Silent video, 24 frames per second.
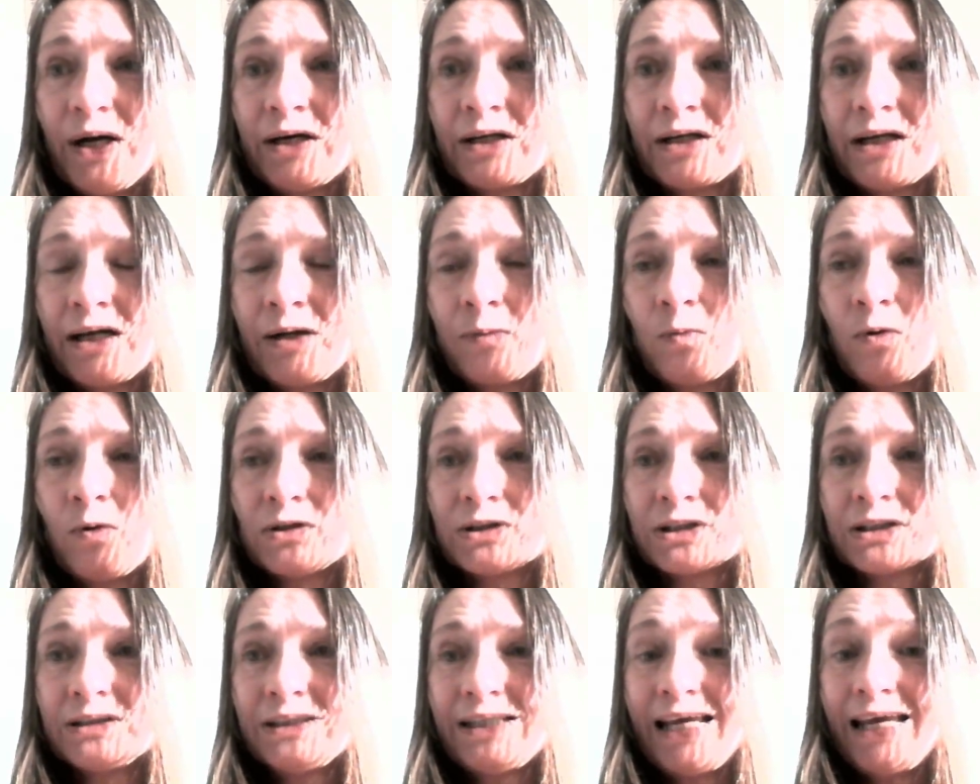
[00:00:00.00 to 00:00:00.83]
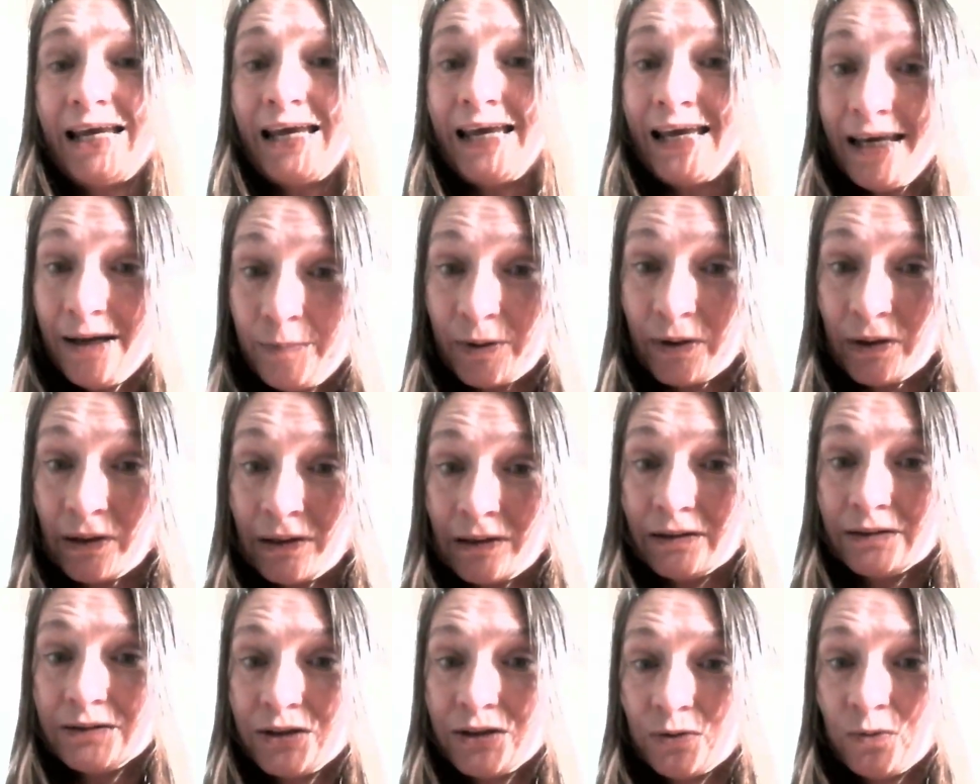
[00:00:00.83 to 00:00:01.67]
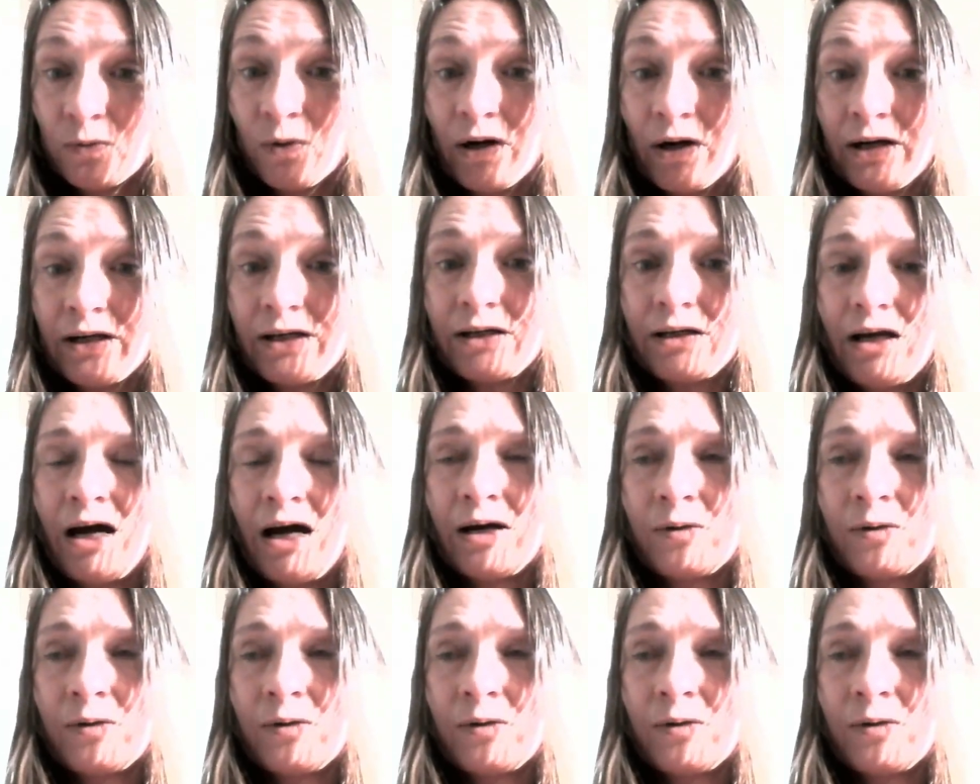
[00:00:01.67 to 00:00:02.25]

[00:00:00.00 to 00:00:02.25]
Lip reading: and I wasn't able to work,